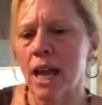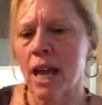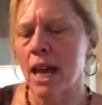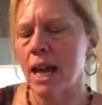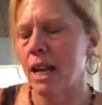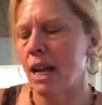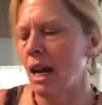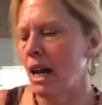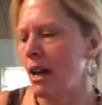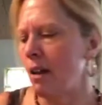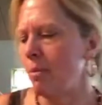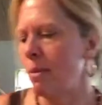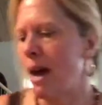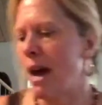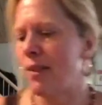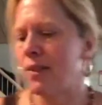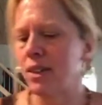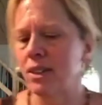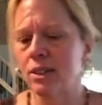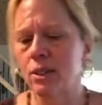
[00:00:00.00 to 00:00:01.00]
and I am
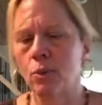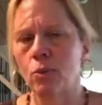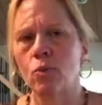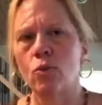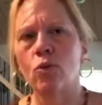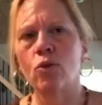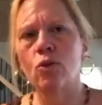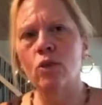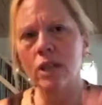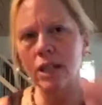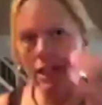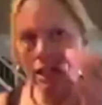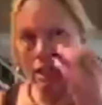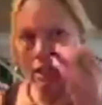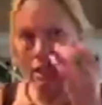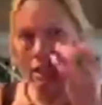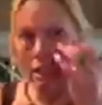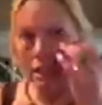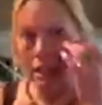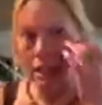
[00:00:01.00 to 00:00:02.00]
having some
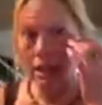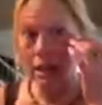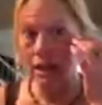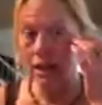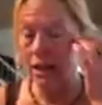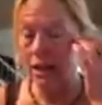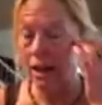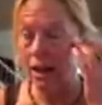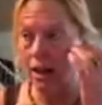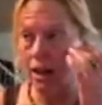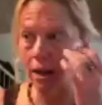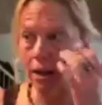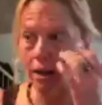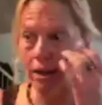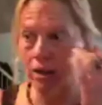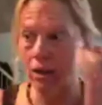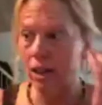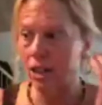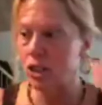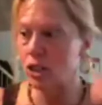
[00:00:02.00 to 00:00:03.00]
really uh,
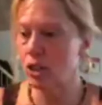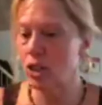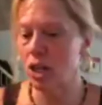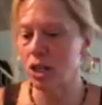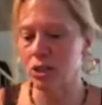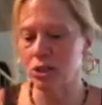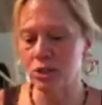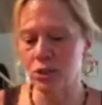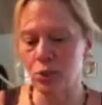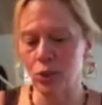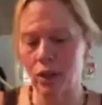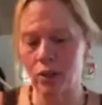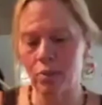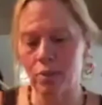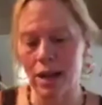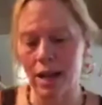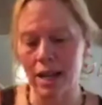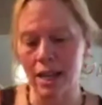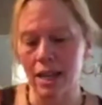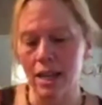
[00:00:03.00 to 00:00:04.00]
great struggles
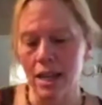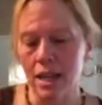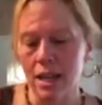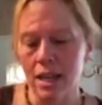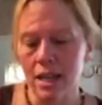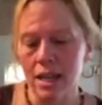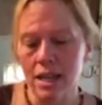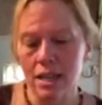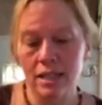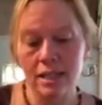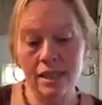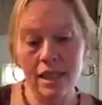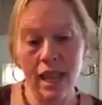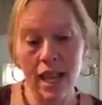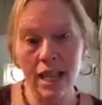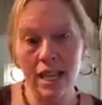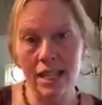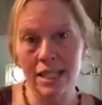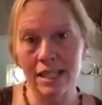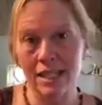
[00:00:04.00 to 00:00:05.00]
with my
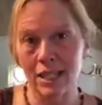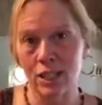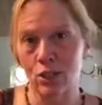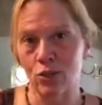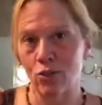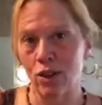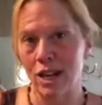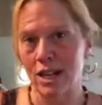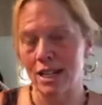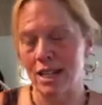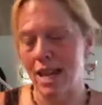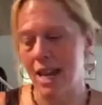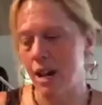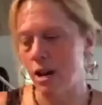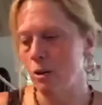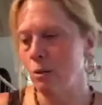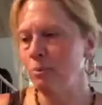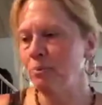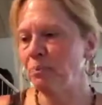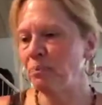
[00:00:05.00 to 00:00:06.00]
sinuses right
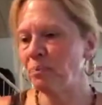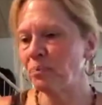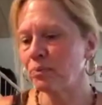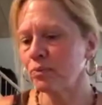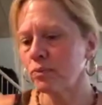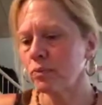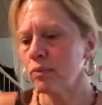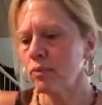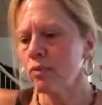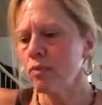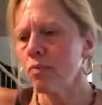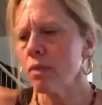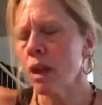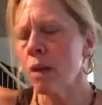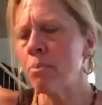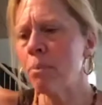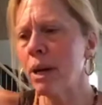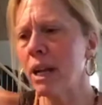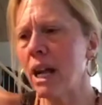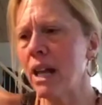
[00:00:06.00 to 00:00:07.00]
now,
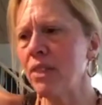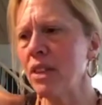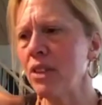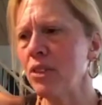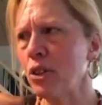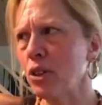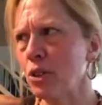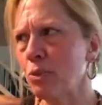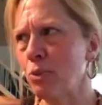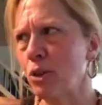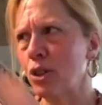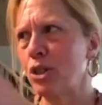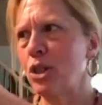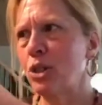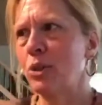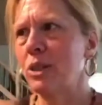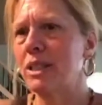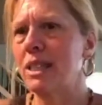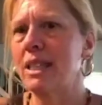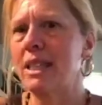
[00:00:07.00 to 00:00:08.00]
but I think there's more
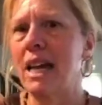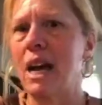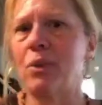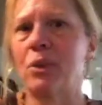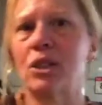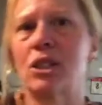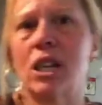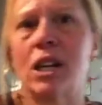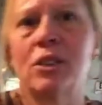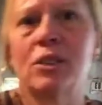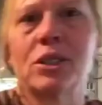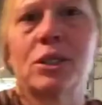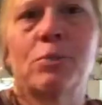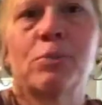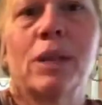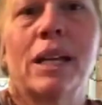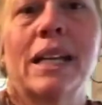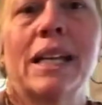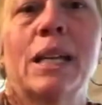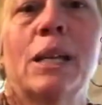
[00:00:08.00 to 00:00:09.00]
to it than that, which I'll
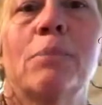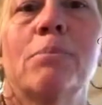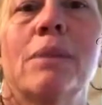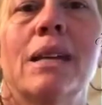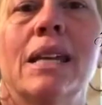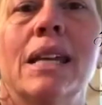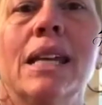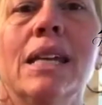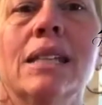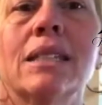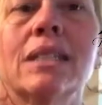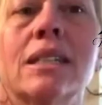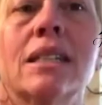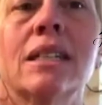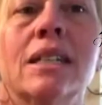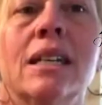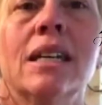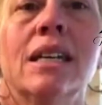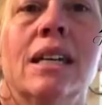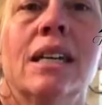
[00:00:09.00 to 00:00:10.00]
explain in a minute.